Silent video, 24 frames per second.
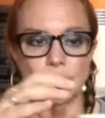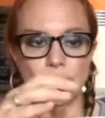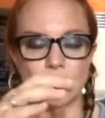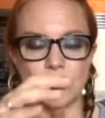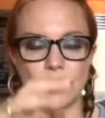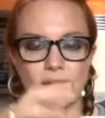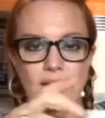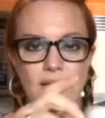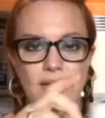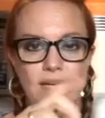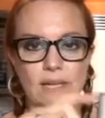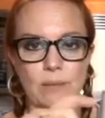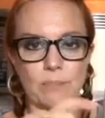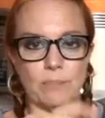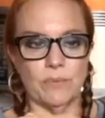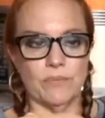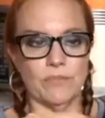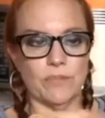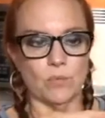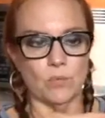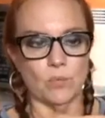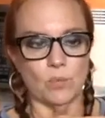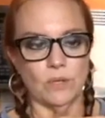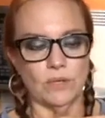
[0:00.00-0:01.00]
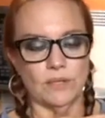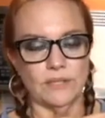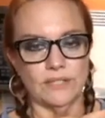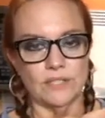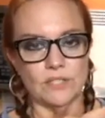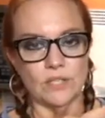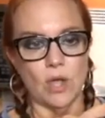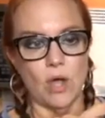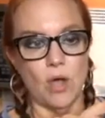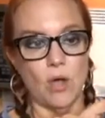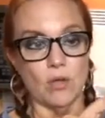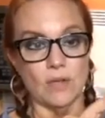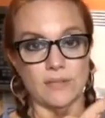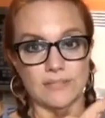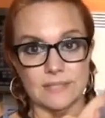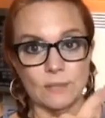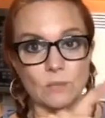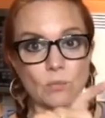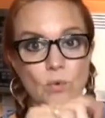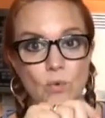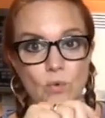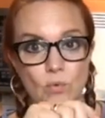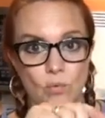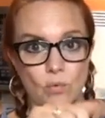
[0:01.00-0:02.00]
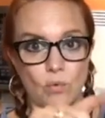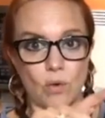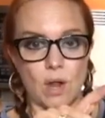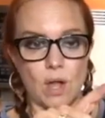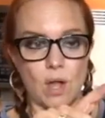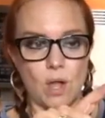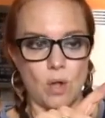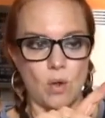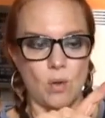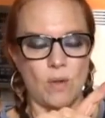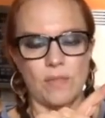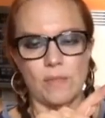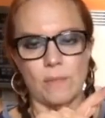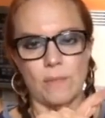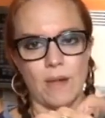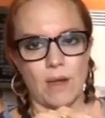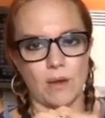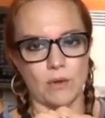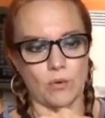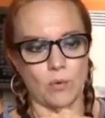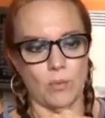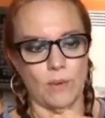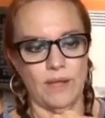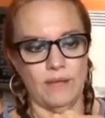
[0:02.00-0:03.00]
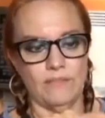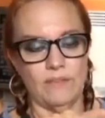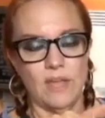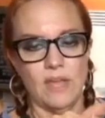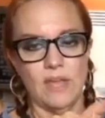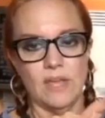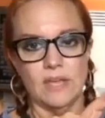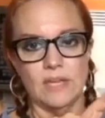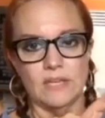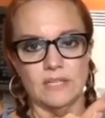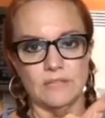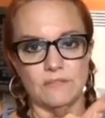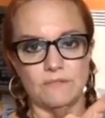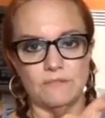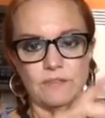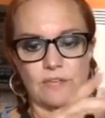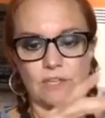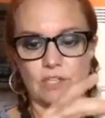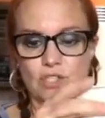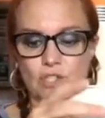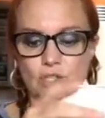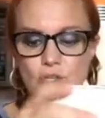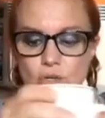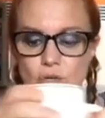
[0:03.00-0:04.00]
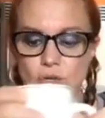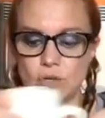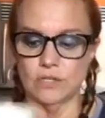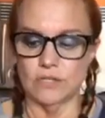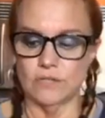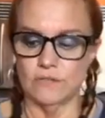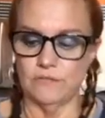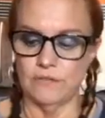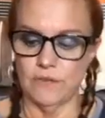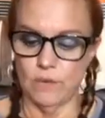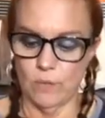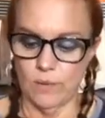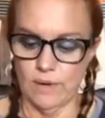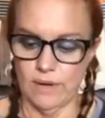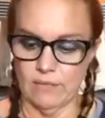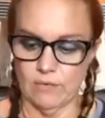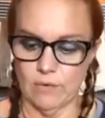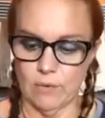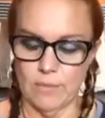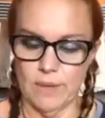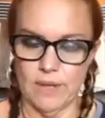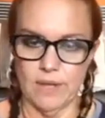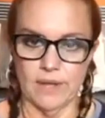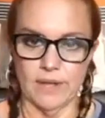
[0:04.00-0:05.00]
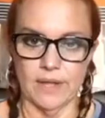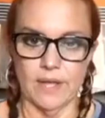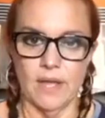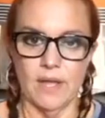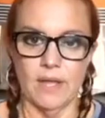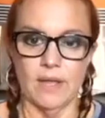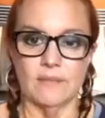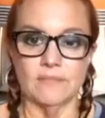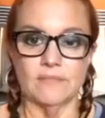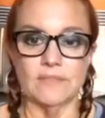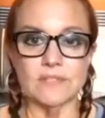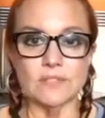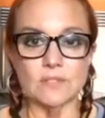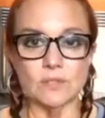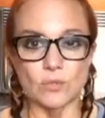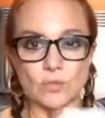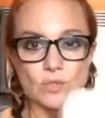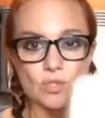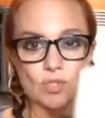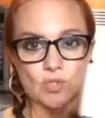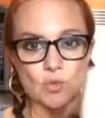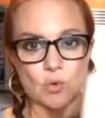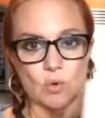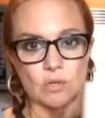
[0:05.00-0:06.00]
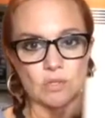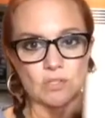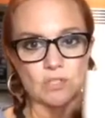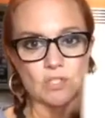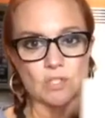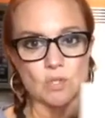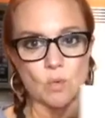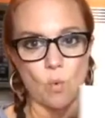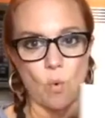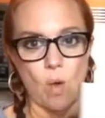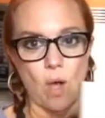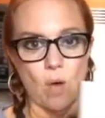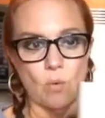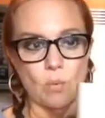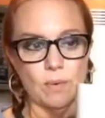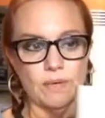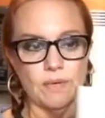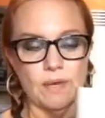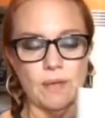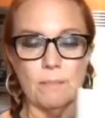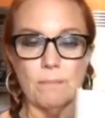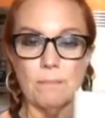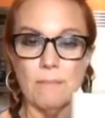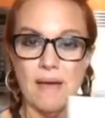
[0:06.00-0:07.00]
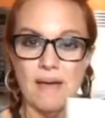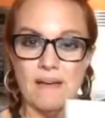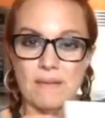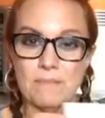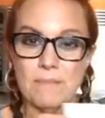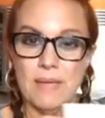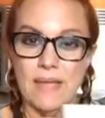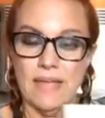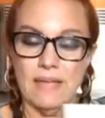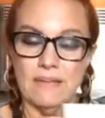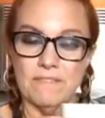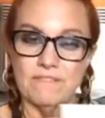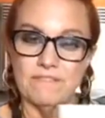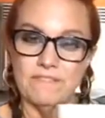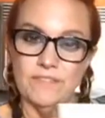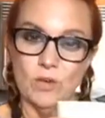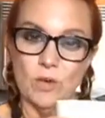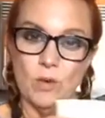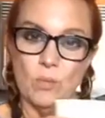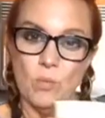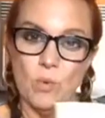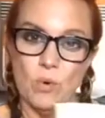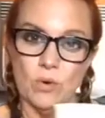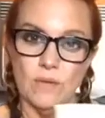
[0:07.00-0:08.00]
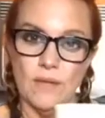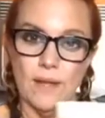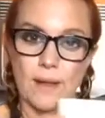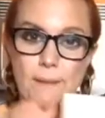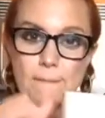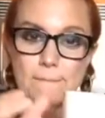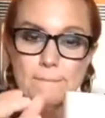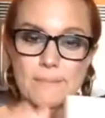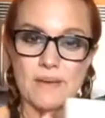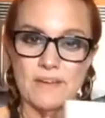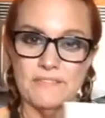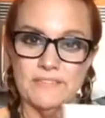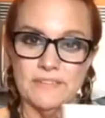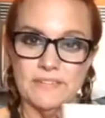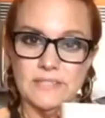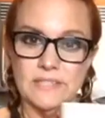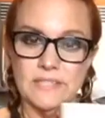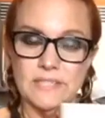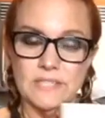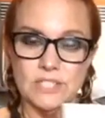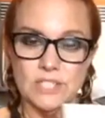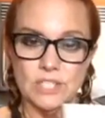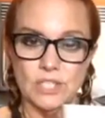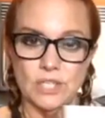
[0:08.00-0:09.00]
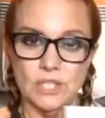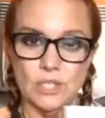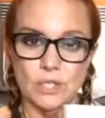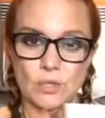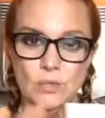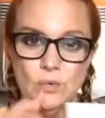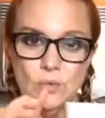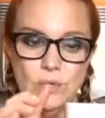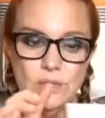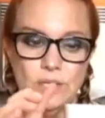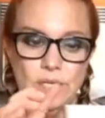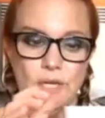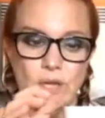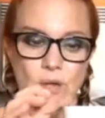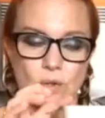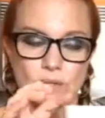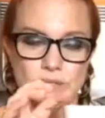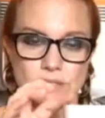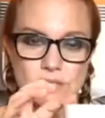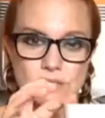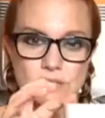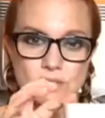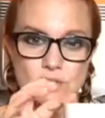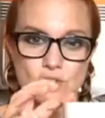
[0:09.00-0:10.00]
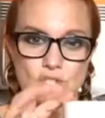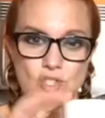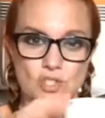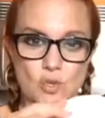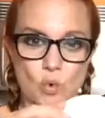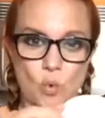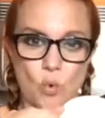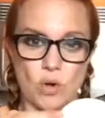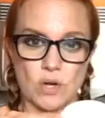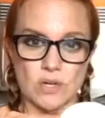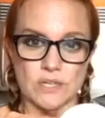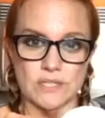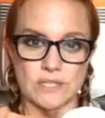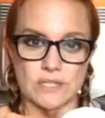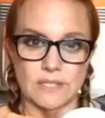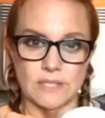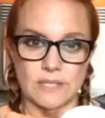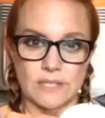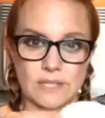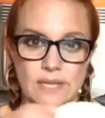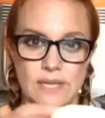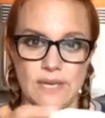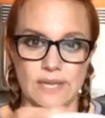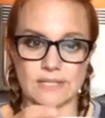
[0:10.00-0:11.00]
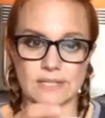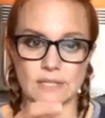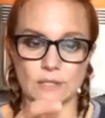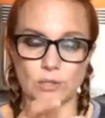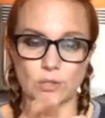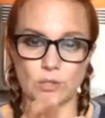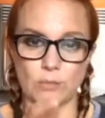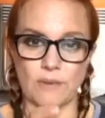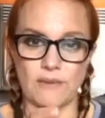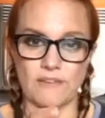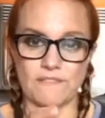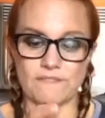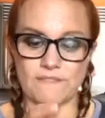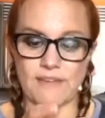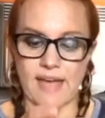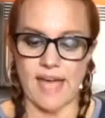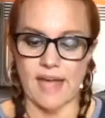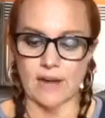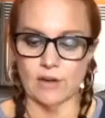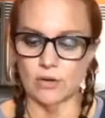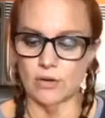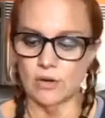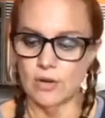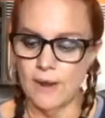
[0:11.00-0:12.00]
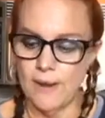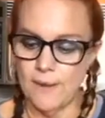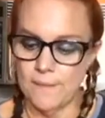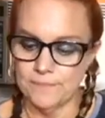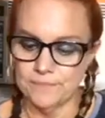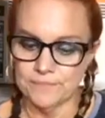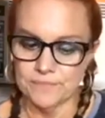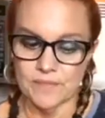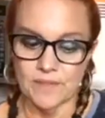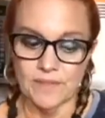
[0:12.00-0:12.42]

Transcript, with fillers: So you're going to end up with a really tall because it will grow in the microwave to fit your, to fit whatever mug. This little short and squat one might make it feel more like a muffin to you, you know, because it's short and it's a little bit fatter.